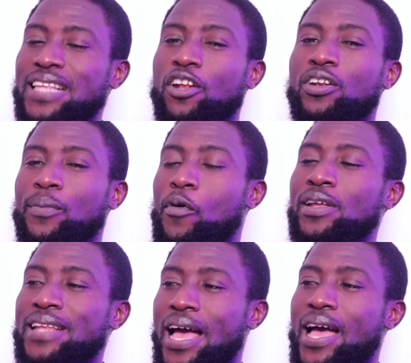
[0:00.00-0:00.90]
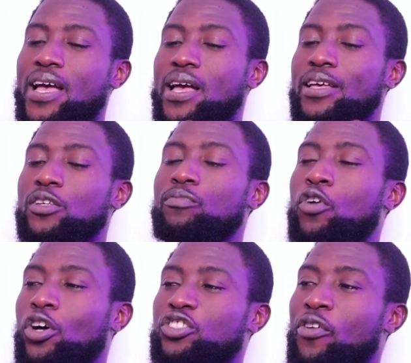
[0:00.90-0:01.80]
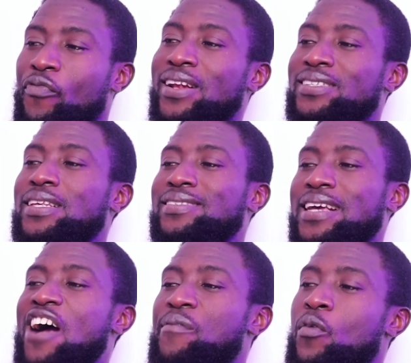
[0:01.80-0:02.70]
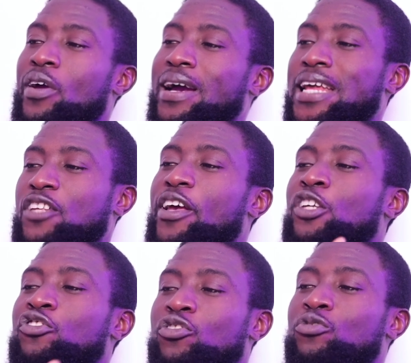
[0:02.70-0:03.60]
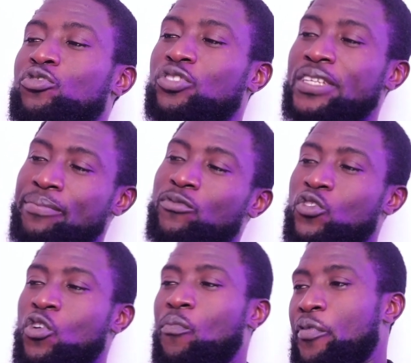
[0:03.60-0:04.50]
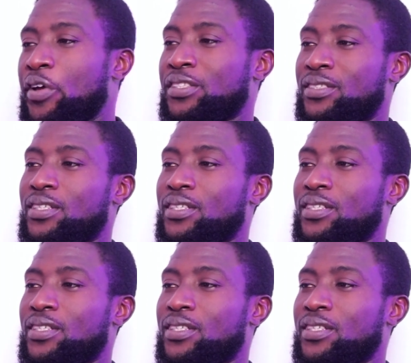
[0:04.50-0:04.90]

standing on the point that because your friend is a government worker, that's why you introduce him to your parents.